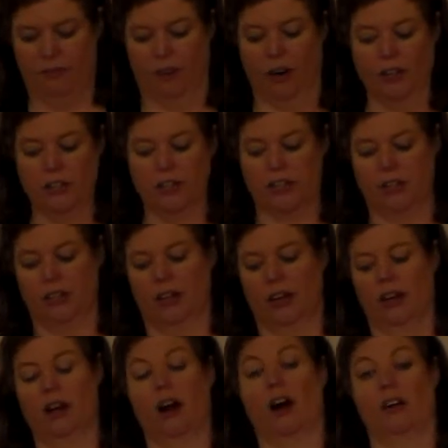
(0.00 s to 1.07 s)
First,
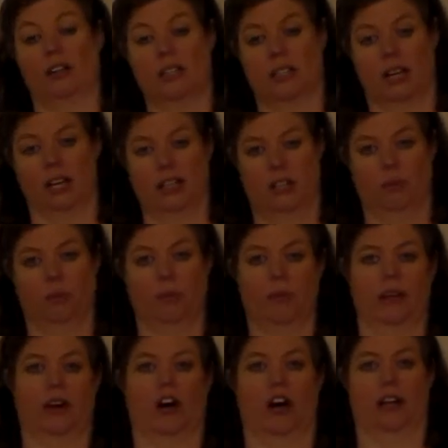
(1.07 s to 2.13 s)
our discussion will
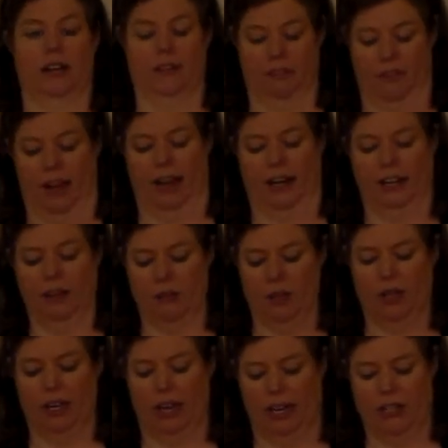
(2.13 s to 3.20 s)
be on defining
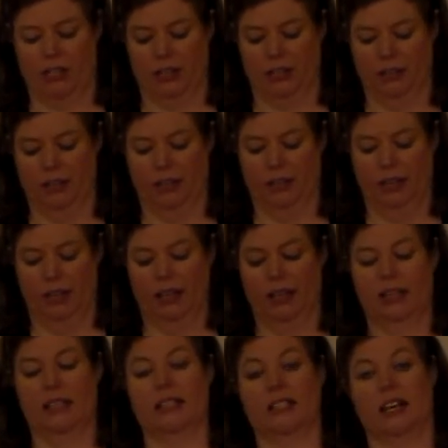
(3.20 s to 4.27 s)
communication,
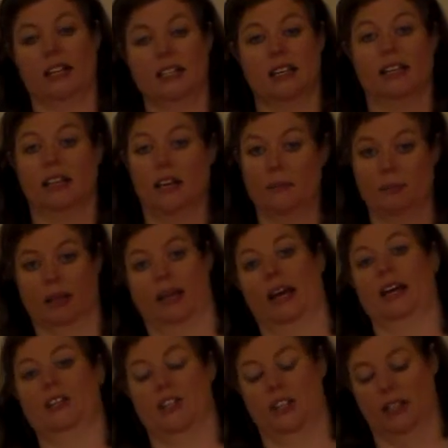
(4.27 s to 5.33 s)
discussing the
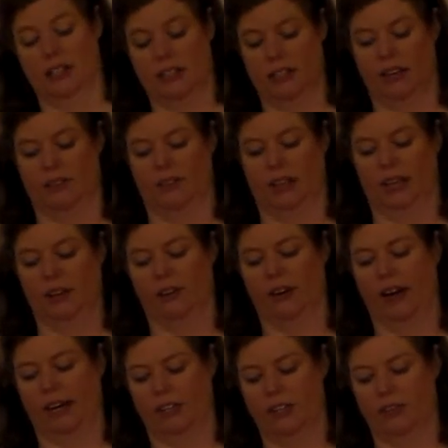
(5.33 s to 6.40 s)
implications of the
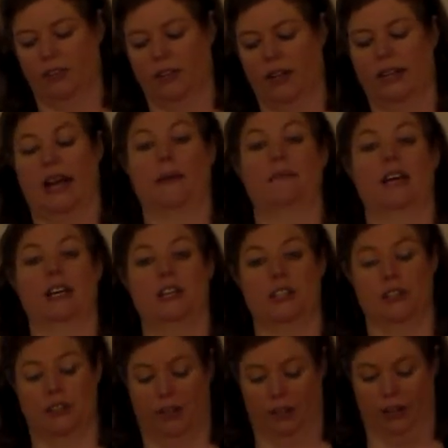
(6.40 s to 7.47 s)
interactional
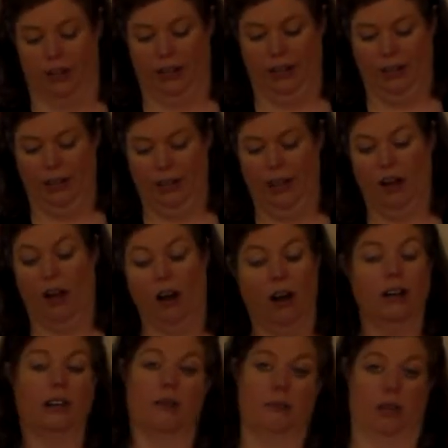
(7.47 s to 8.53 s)
adaptation theory
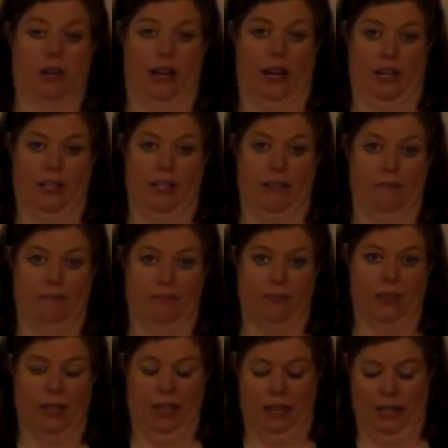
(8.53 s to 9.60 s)
on communication,
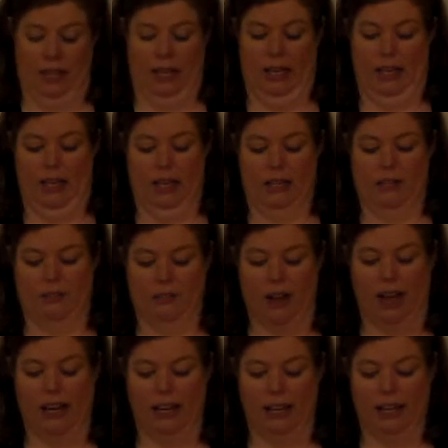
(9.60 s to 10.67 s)

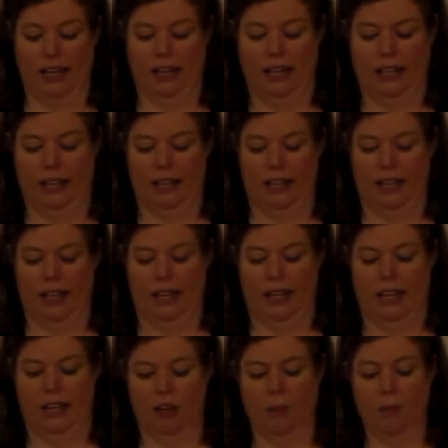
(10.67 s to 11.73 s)
defining
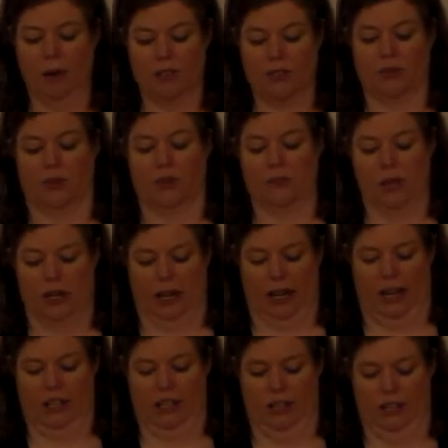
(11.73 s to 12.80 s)
interpersonal
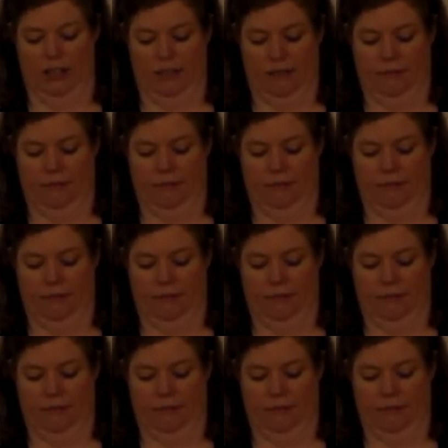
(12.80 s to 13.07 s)
communication,